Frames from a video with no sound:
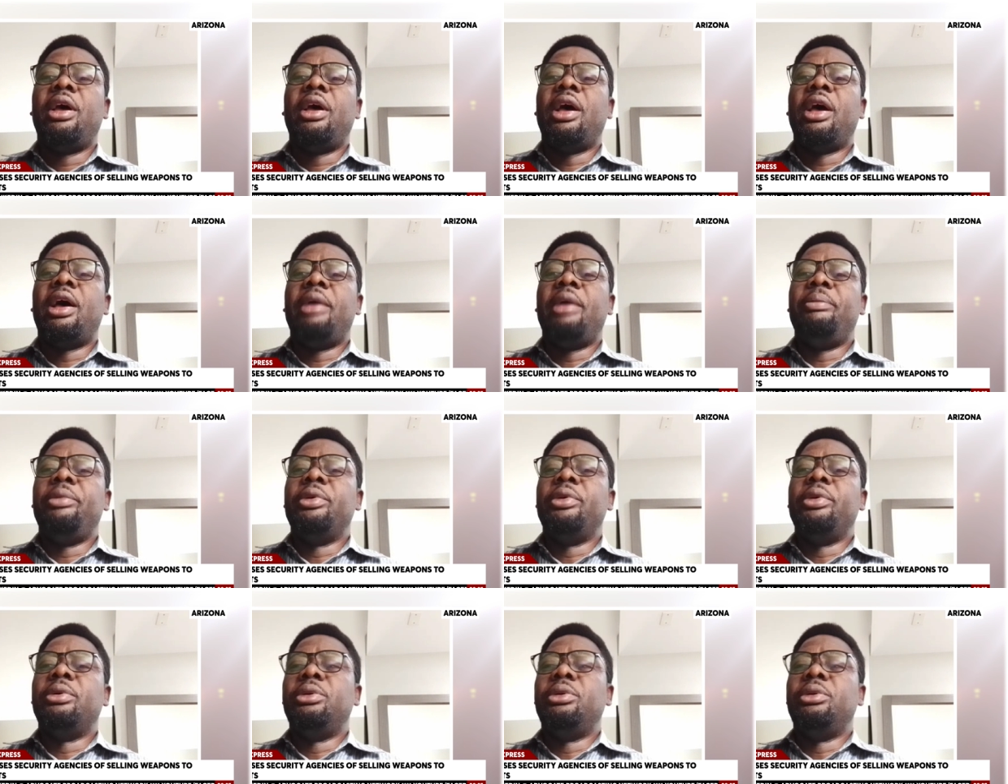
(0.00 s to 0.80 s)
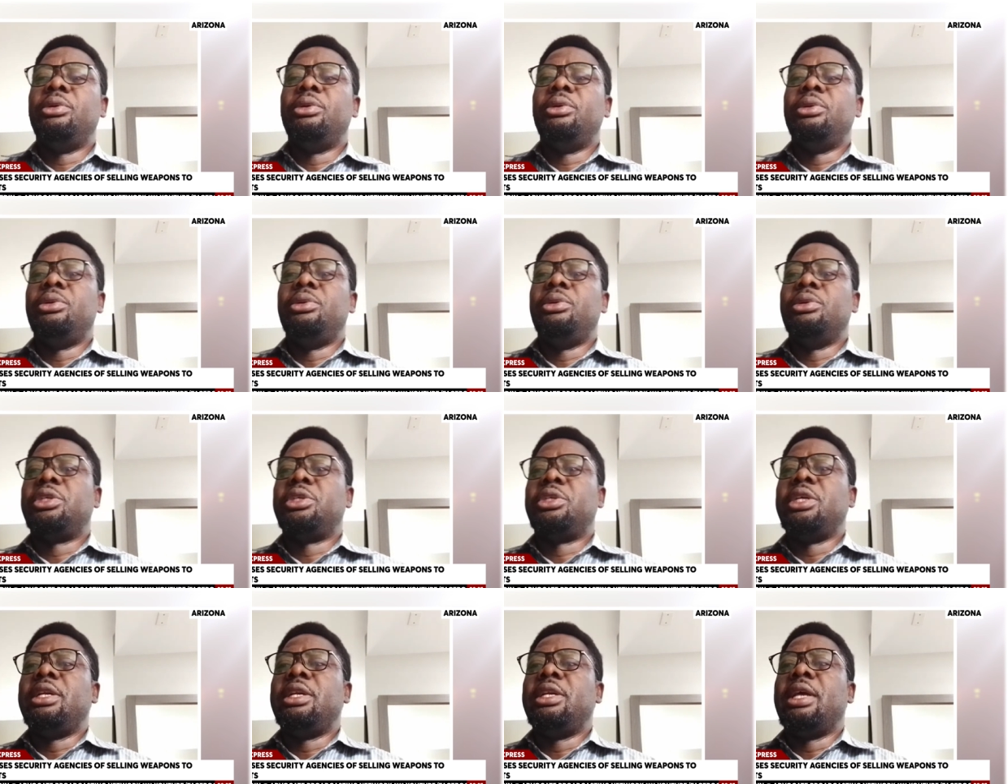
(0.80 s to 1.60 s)
Um, you you you, you
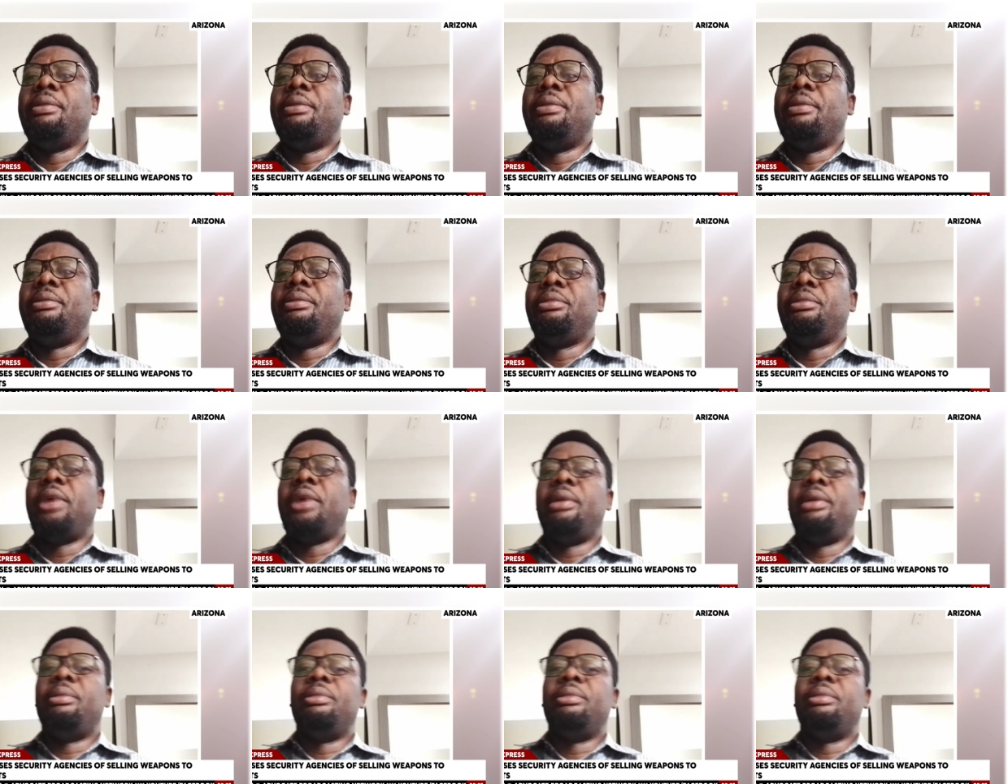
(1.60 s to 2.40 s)
see them um,